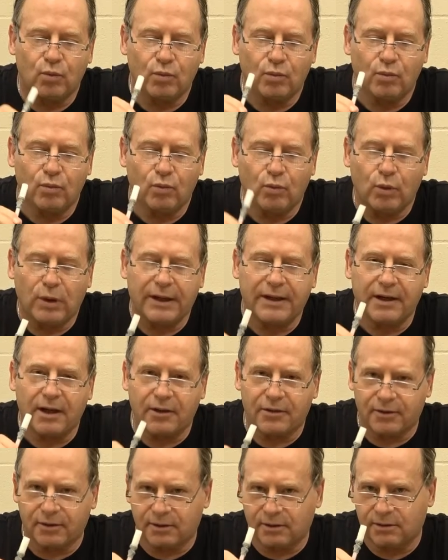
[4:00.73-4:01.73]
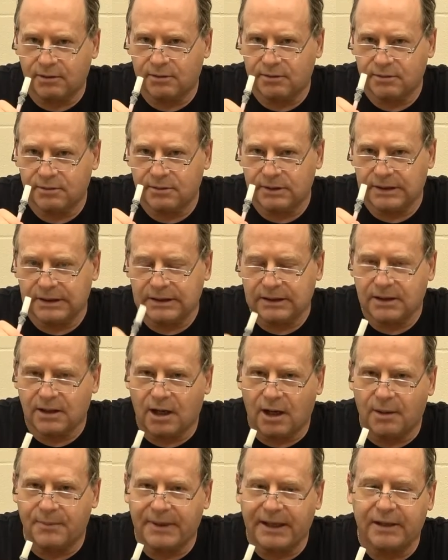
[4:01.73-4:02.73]
One other
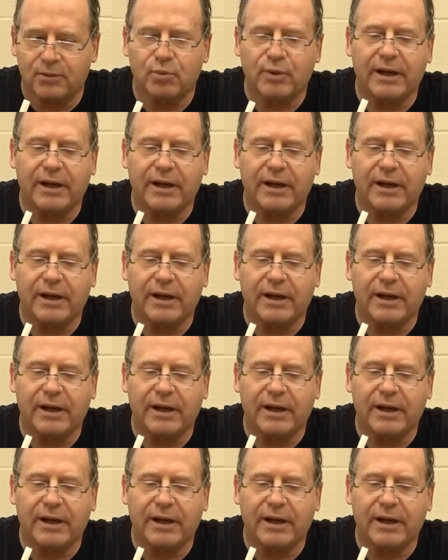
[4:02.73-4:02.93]
comment.